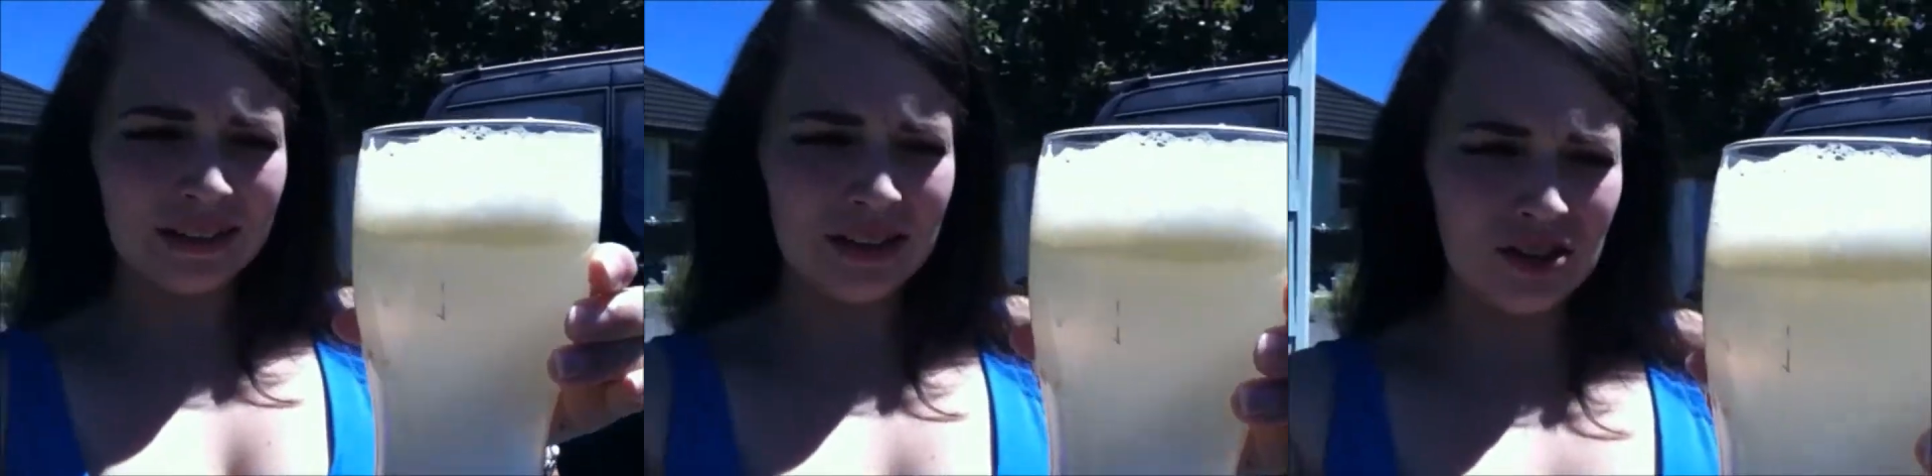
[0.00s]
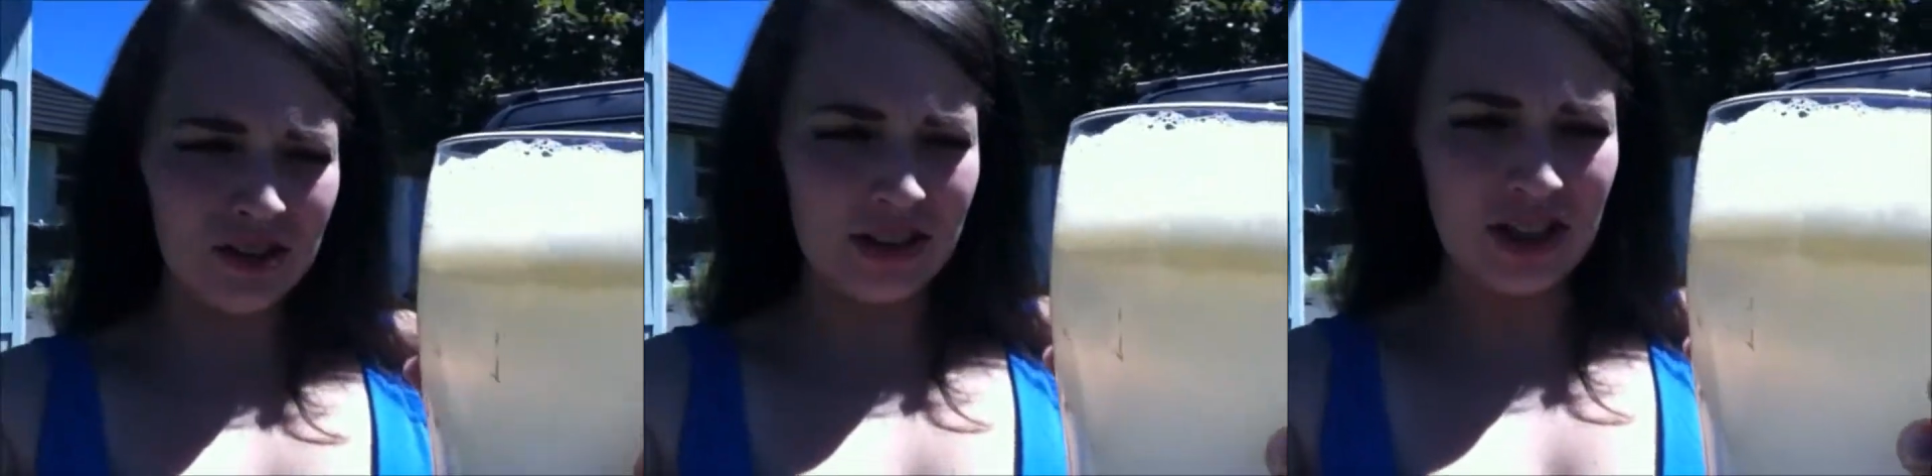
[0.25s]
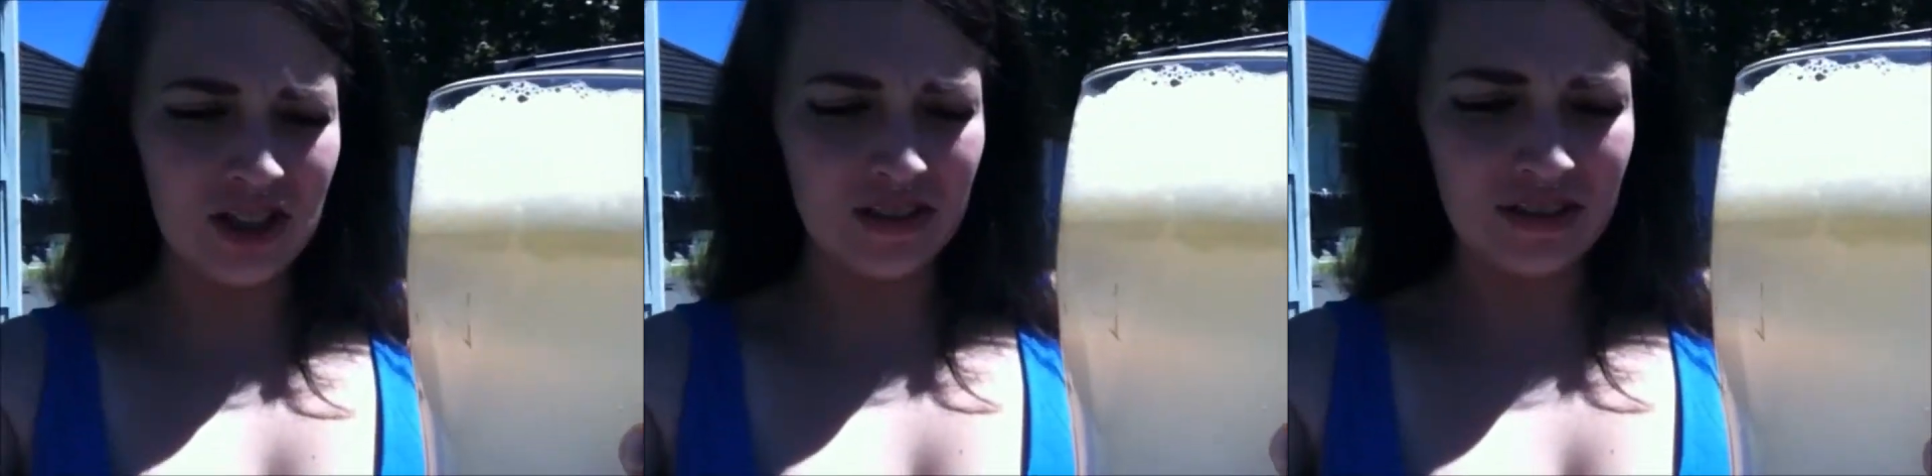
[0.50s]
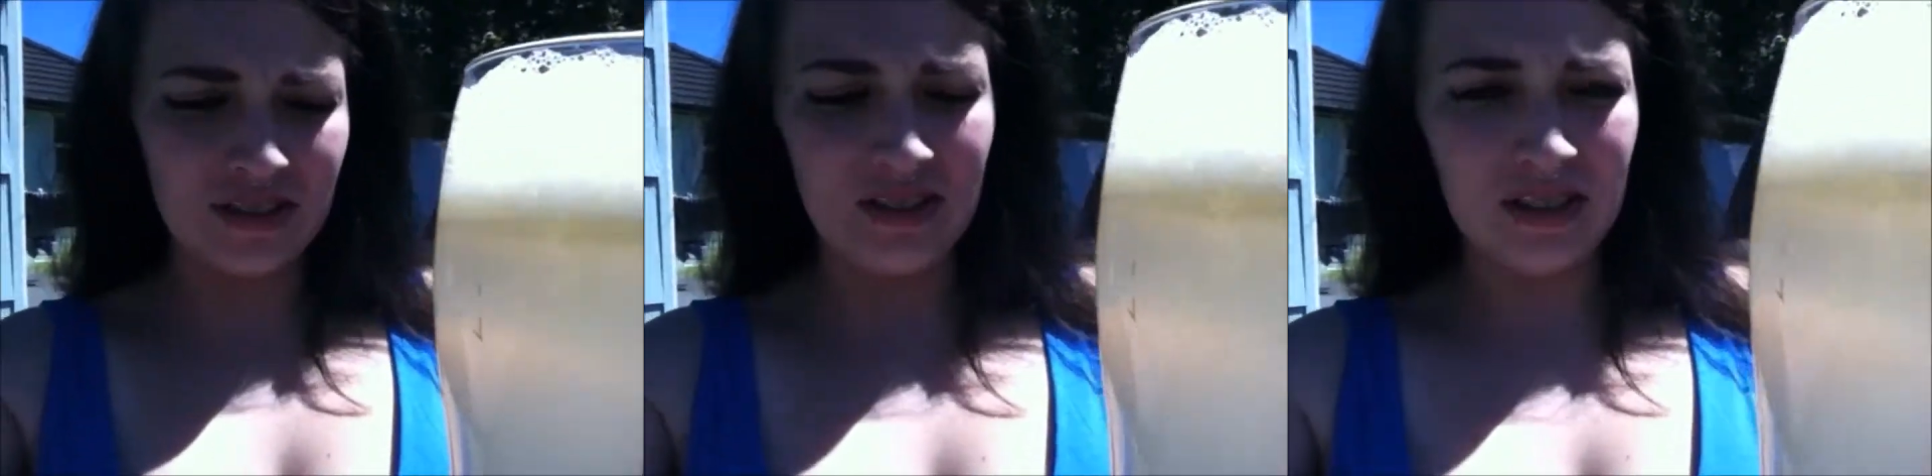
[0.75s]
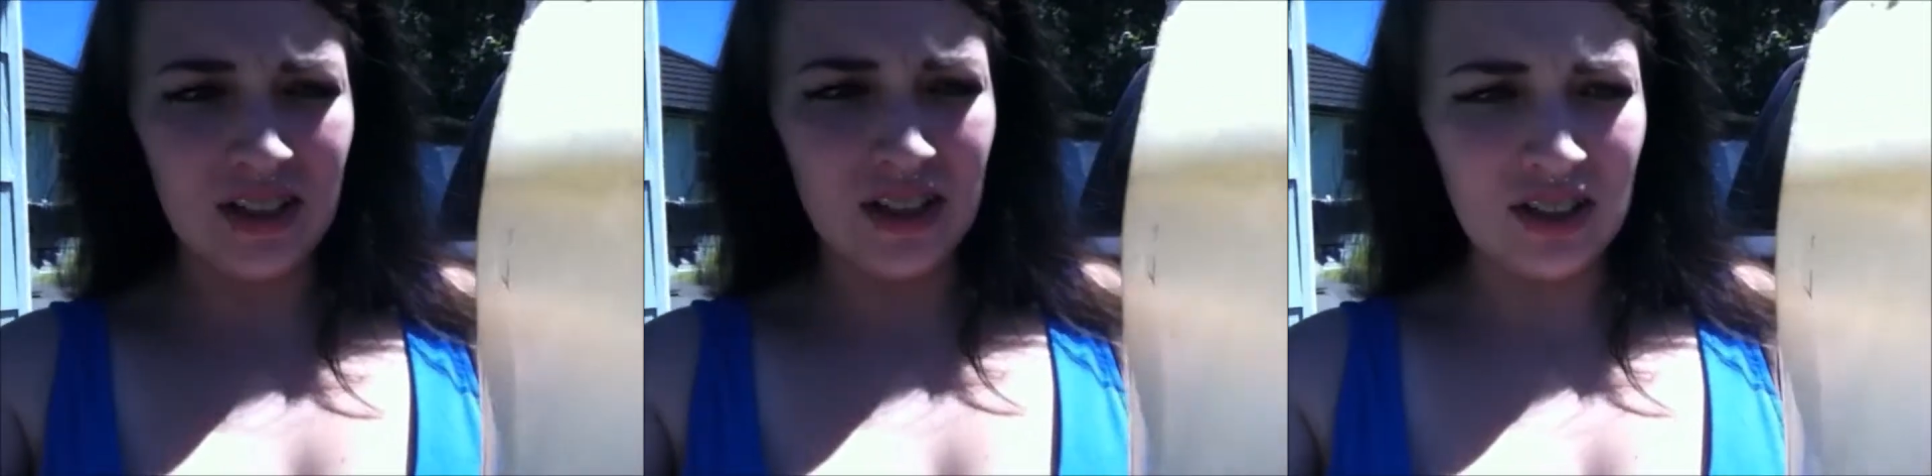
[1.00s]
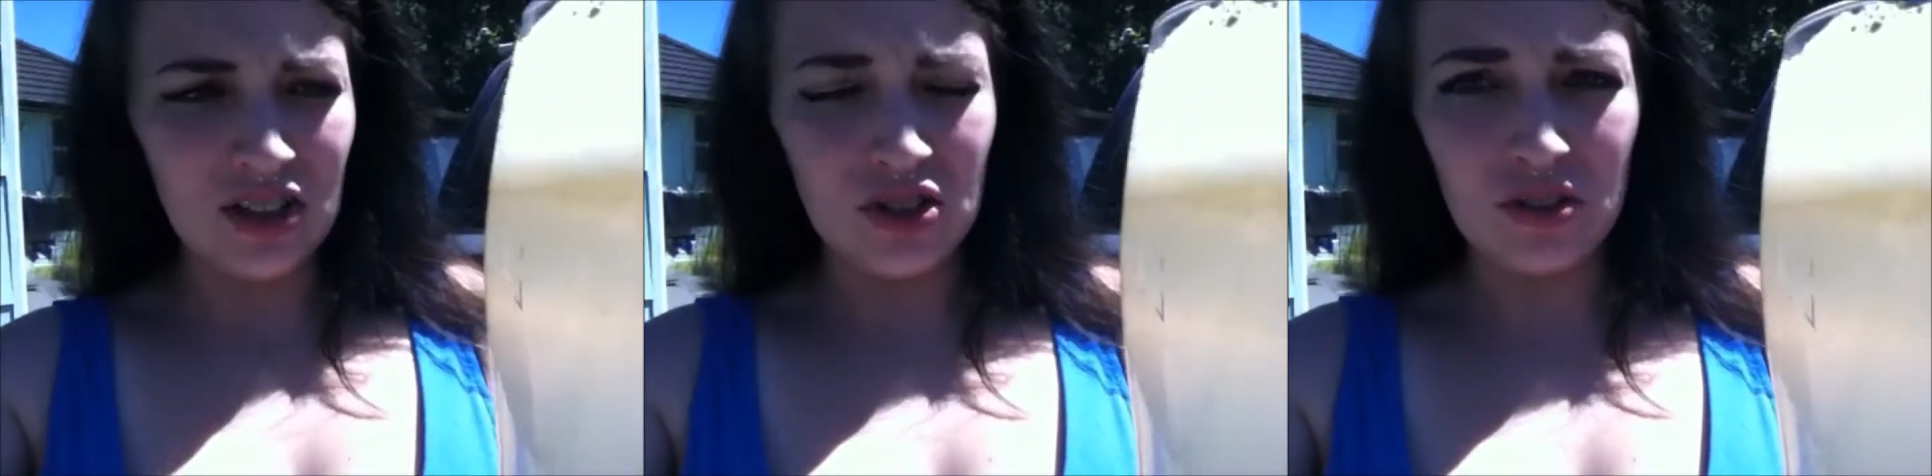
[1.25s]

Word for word: literally just the